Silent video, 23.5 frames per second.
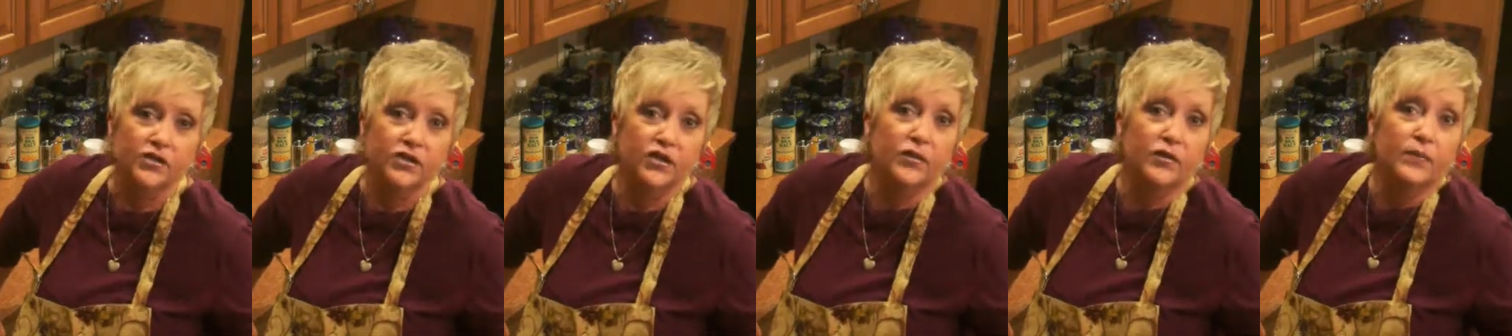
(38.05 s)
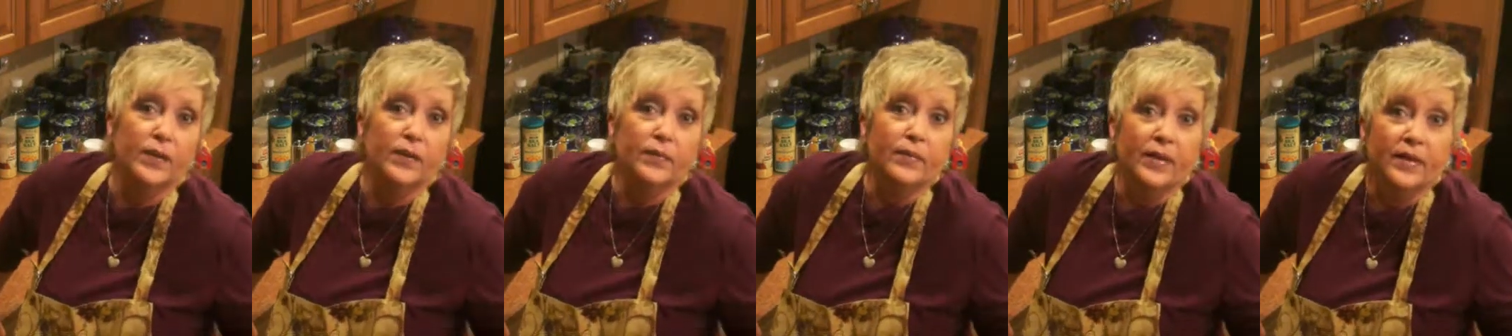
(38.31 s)
She
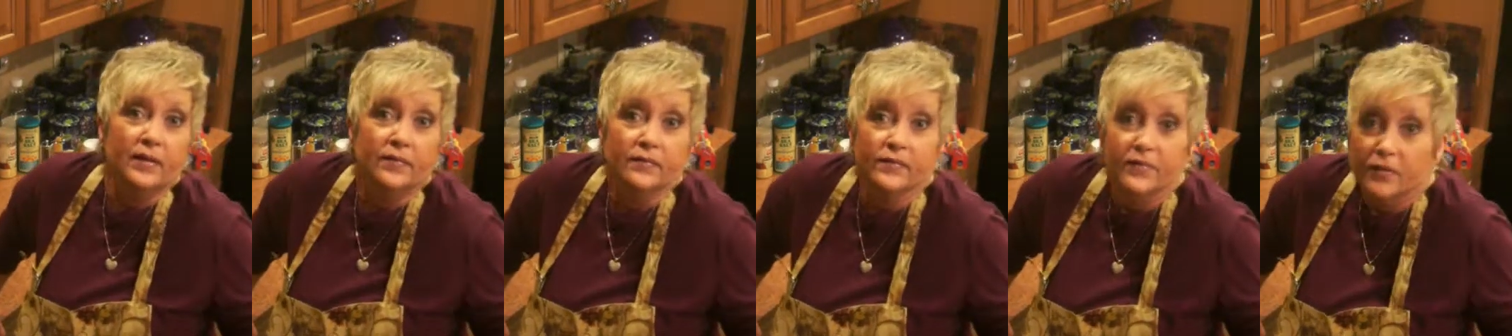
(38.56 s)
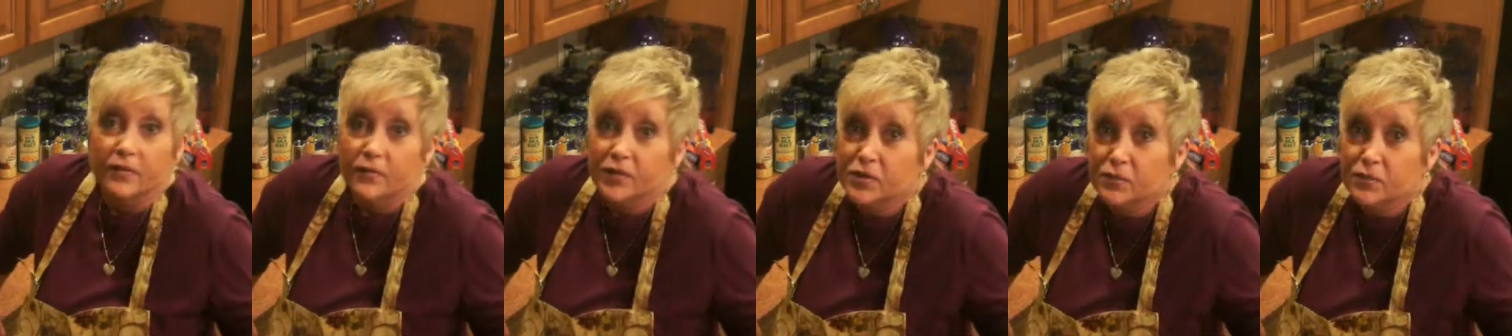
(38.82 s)
couldn't beat me.
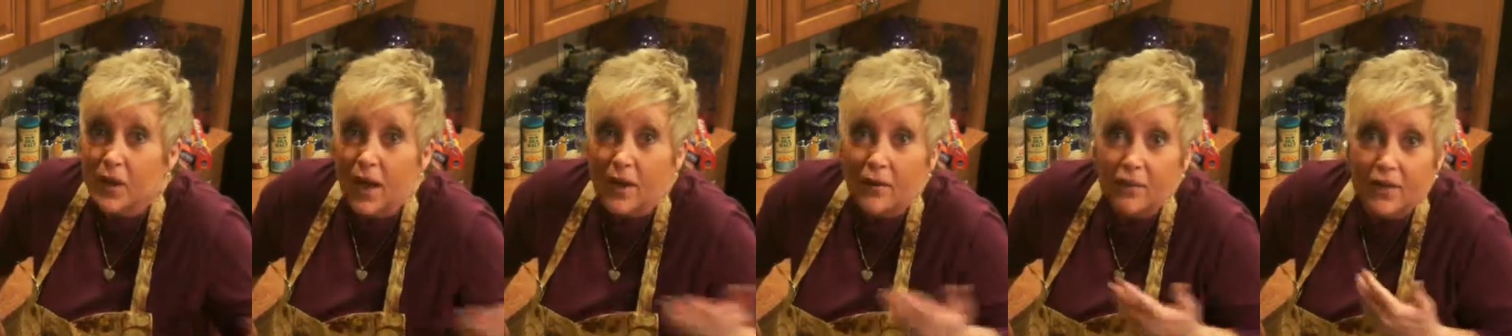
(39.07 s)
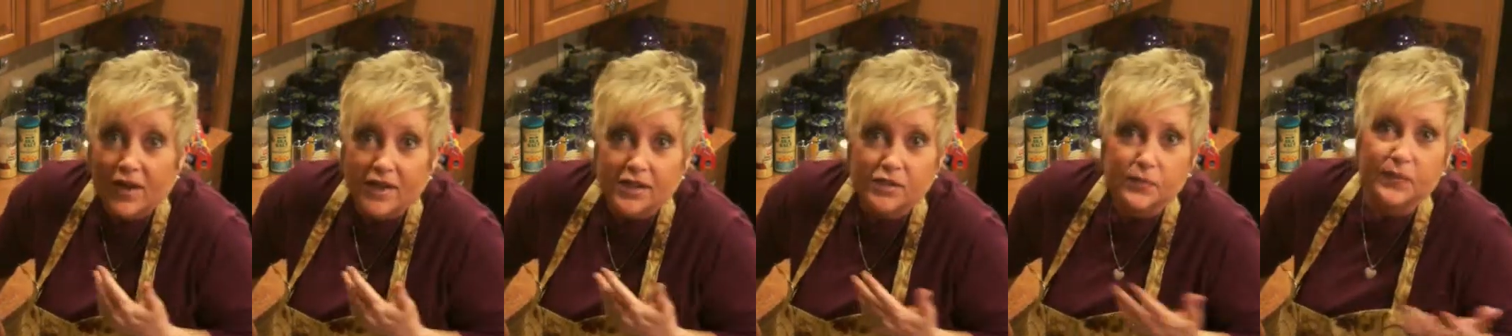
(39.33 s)
It was my
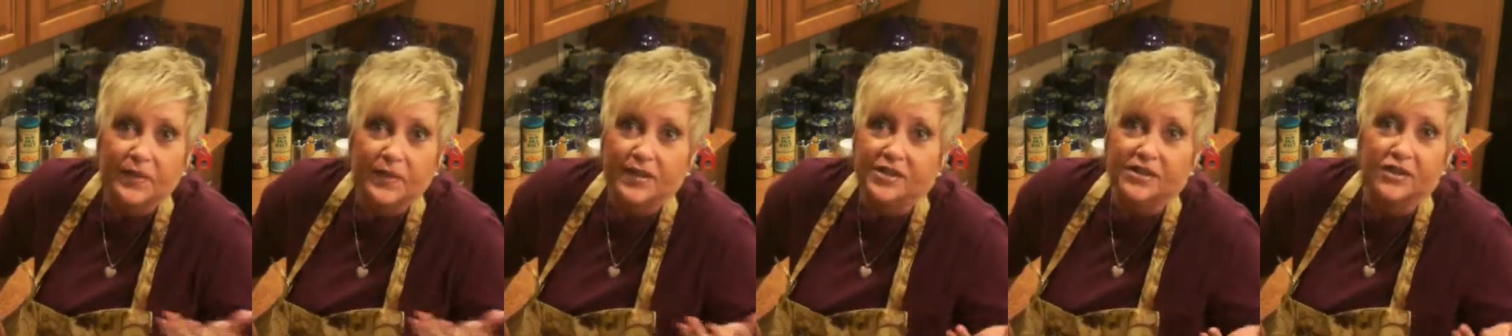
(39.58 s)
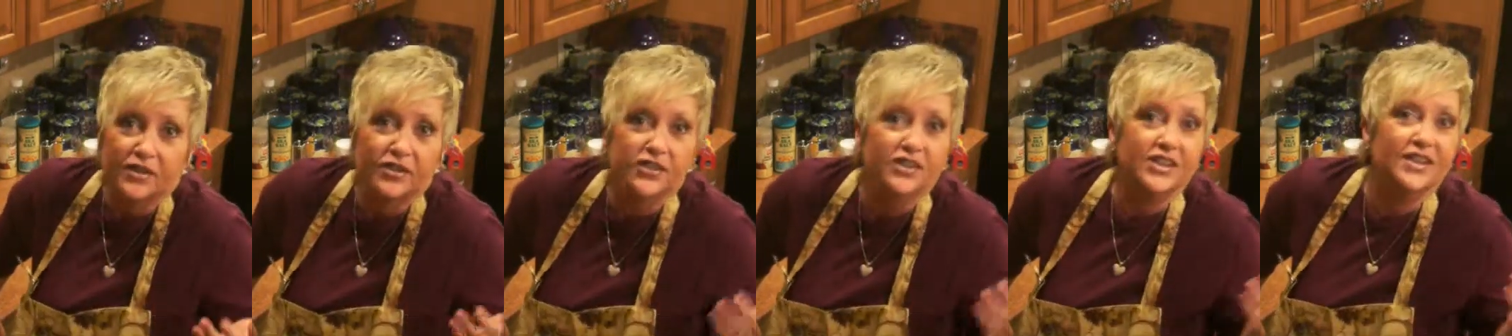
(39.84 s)
recipe,
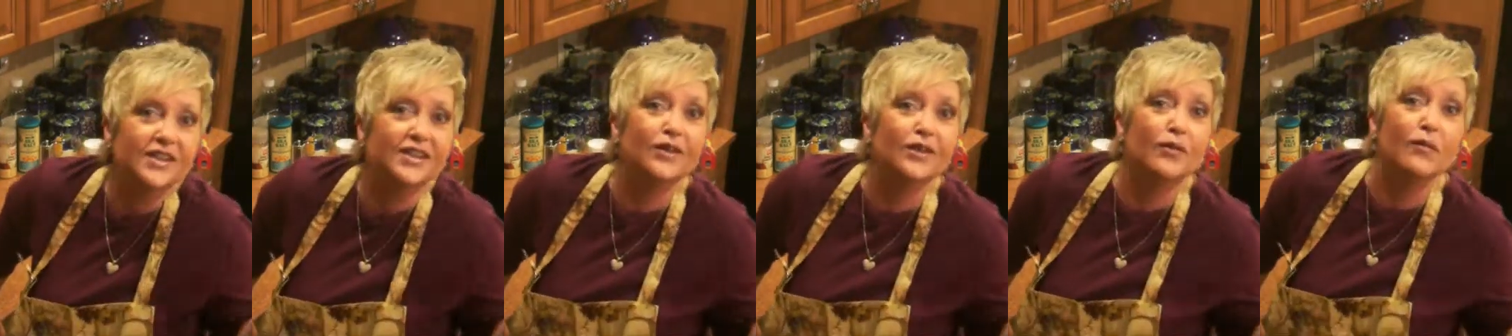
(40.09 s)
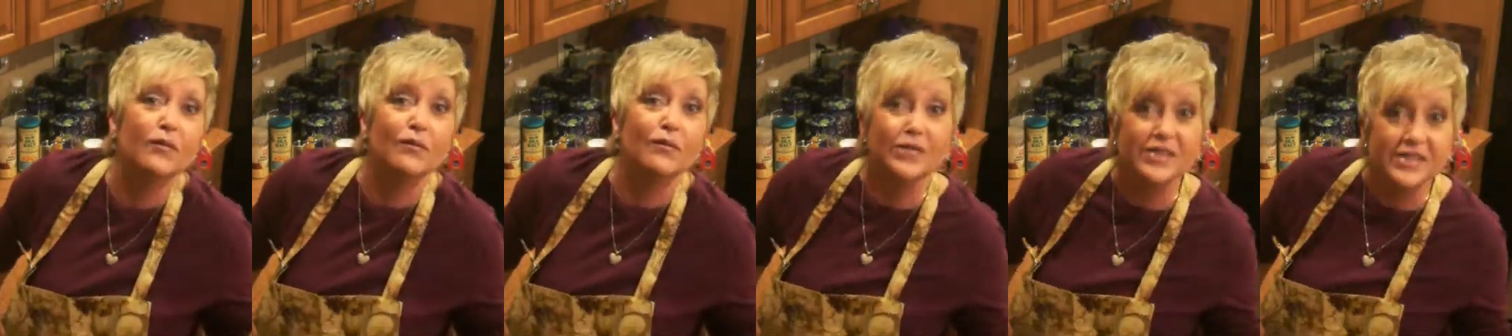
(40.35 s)
so she didn't
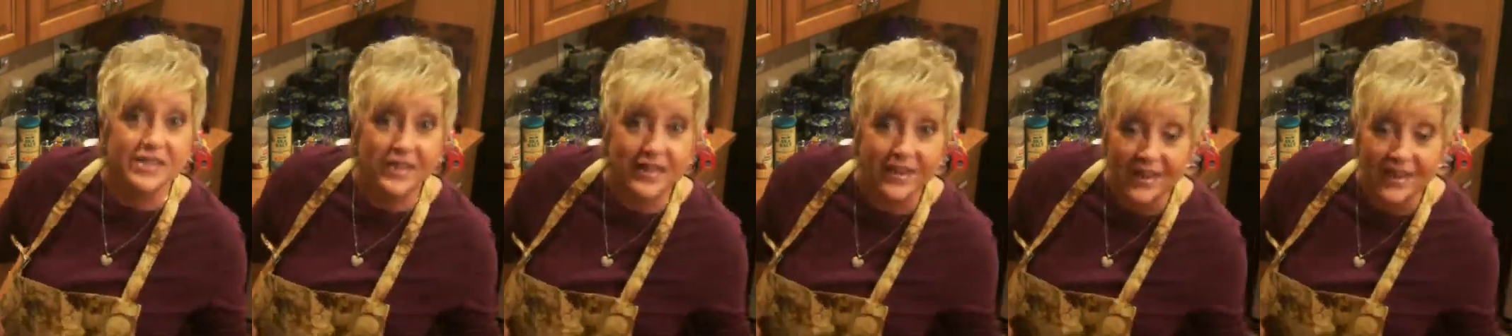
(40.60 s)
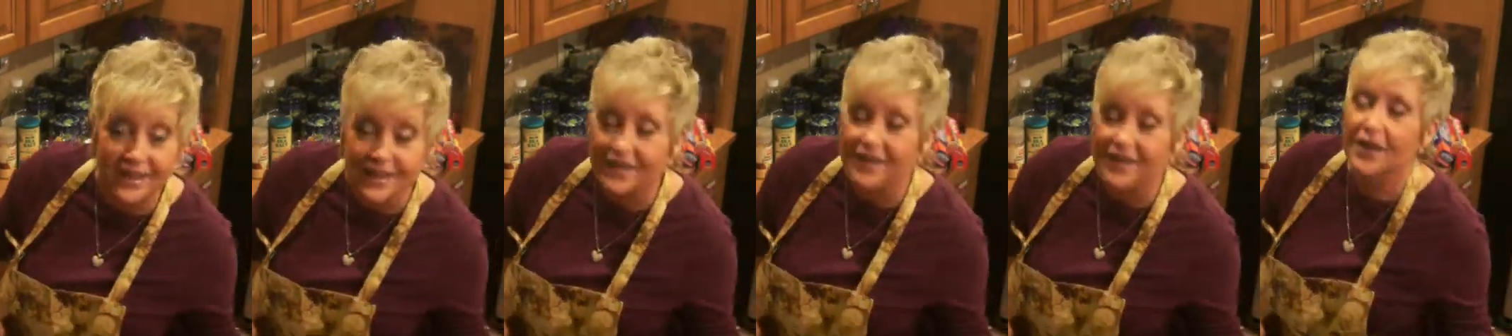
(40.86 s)
know what was in
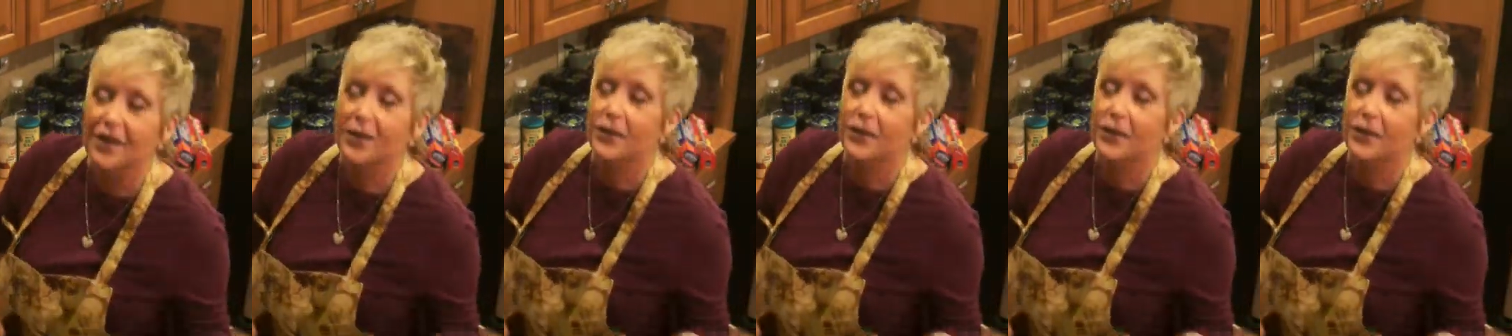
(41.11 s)
it.